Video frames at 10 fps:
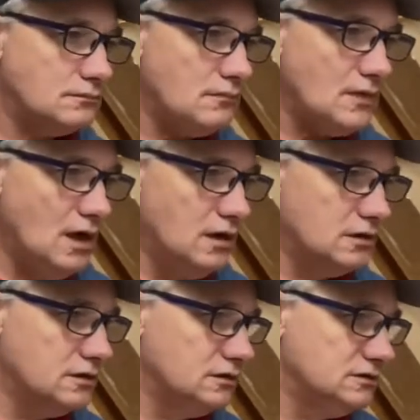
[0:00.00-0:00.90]
I'm
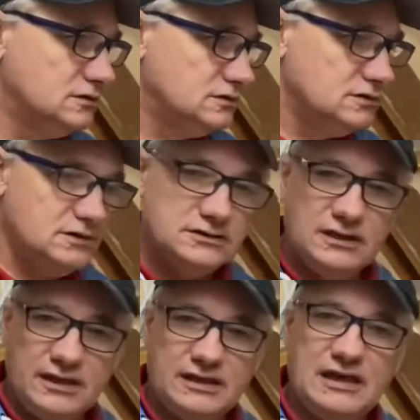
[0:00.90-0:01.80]
gonna take the
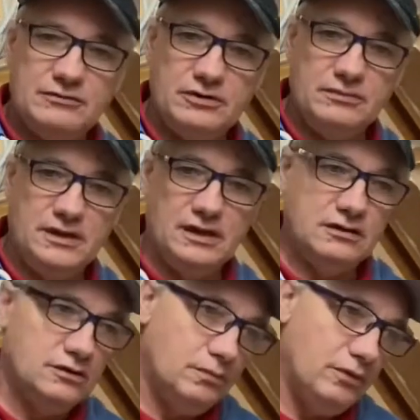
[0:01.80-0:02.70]
camera in a minute. I'm going
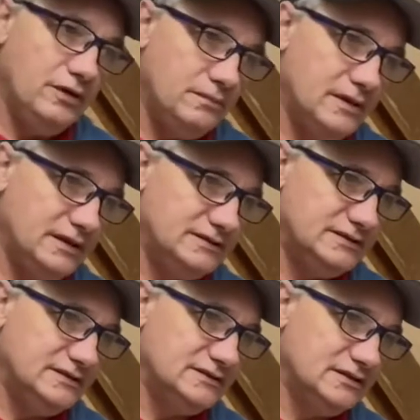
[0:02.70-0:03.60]
to put in
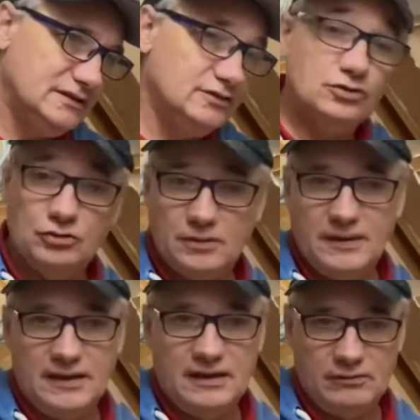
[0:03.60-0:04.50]
places and then talk about
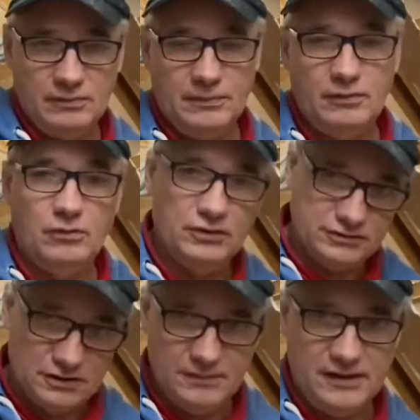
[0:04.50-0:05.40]
how we built, what's going
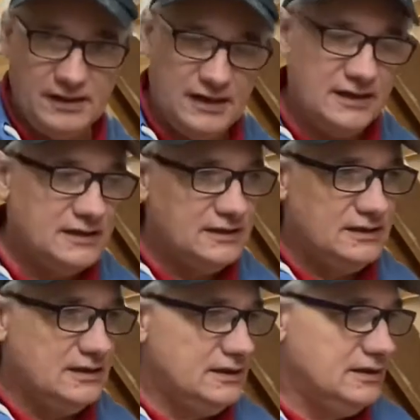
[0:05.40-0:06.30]
to be there,
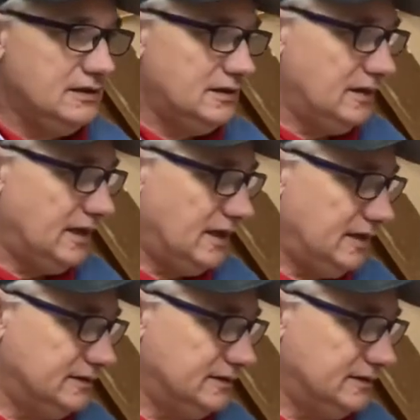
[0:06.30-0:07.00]
and